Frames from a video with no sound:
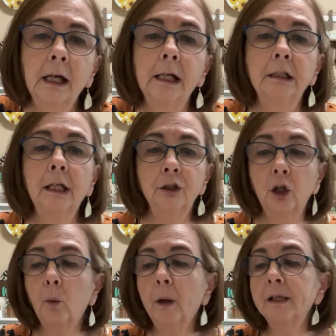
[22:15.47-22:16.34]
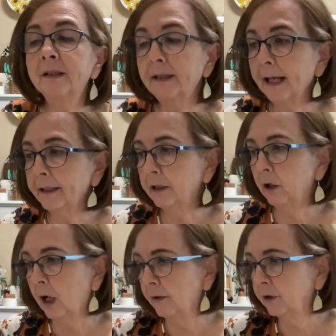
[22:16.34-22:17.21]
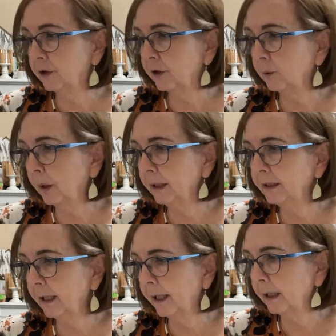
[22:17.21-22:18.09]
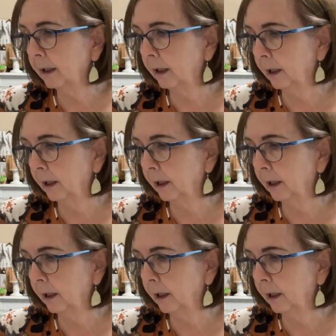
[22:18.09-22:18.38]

Yeah, you don't want to sand it off. You just want to take